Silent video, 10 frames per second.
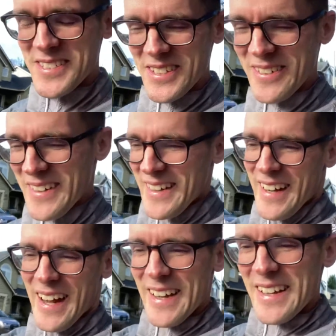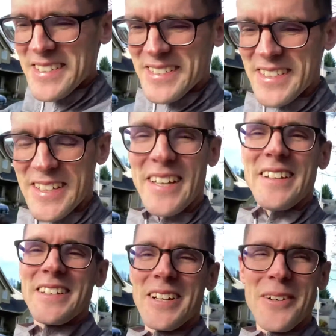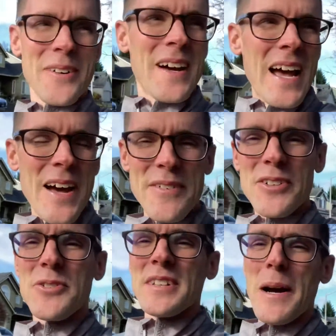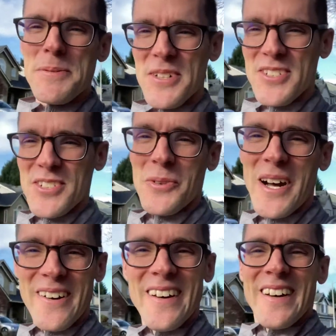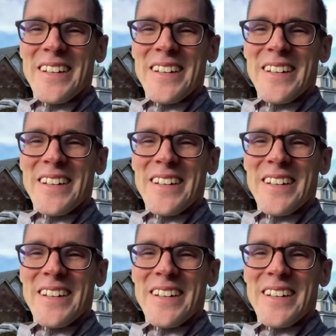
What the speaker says: So I just think, you know, having those options as well.